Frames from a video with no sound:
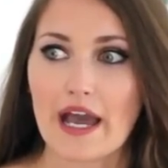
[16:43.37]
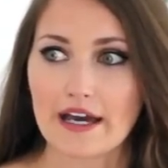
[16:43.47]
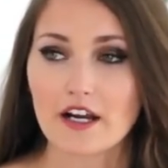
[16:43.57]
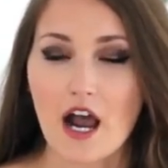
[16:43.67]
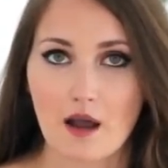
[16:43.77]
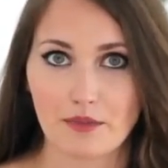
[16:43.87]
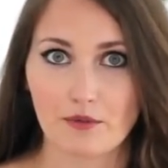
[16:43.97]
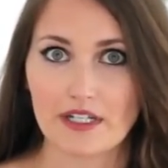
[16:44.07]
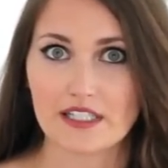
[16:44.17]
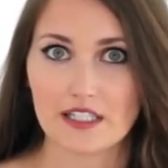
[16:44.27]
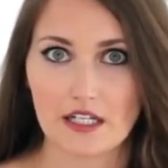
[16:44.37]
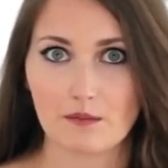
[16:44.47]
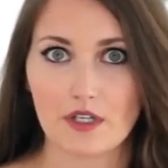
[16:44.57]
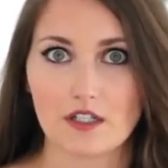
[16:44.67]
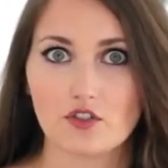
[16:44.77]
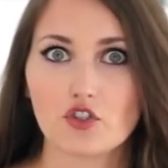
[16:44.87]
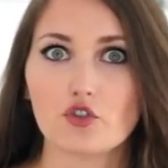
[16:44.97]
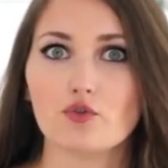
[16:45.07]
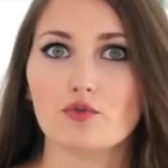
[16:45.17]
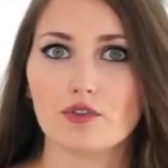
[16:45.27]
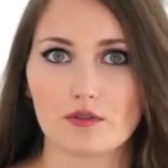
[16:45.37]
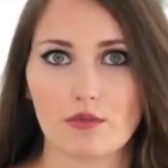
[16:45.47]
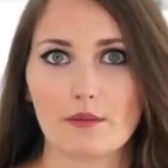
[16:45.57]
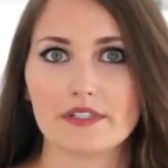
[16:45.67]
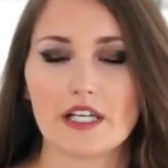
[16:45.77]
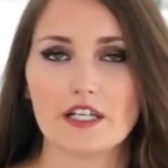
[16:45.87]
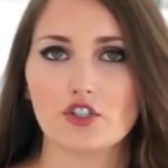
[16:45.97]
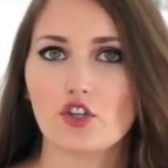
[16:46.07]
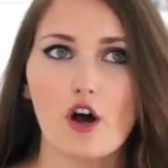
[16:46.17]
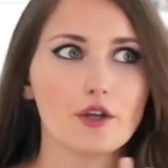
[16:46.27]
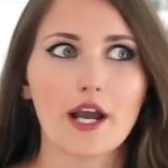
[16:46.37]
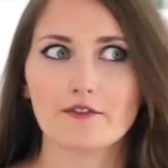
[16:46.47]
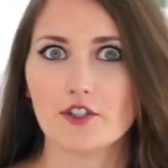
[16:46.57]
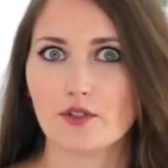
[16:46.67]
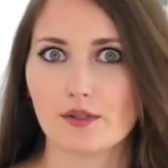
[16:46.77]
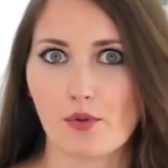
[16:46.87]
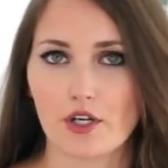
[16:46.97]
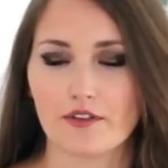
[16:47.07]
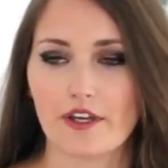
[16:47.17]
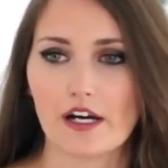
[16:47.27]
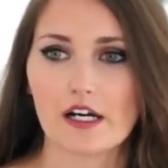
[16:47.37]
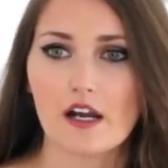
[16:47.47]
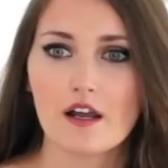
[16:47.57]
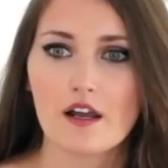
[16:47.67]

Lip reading: add a copyright statement to your website. So all you have to do is put it there.